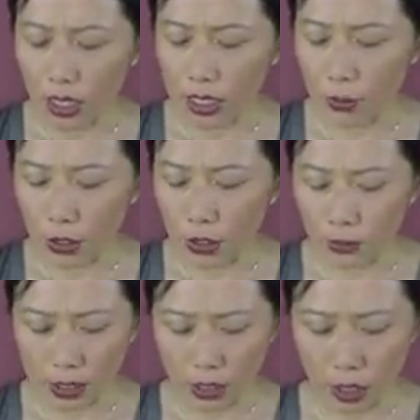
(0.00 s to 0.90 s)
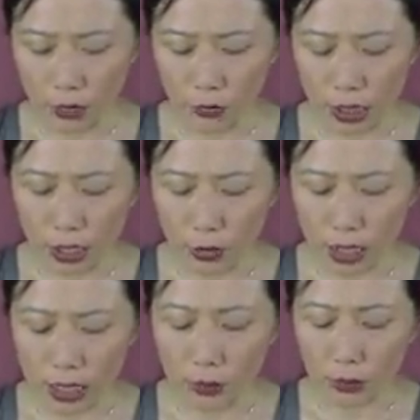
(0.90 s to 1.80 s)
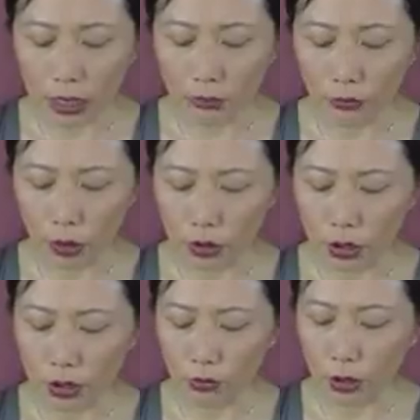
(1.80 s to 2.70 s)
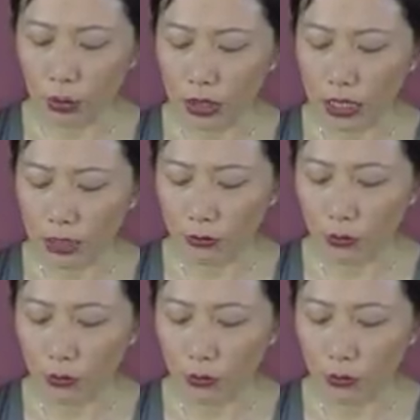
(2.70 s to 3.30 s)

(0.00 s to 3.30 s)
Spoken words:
a special massage for increasing blood flow to the reproductive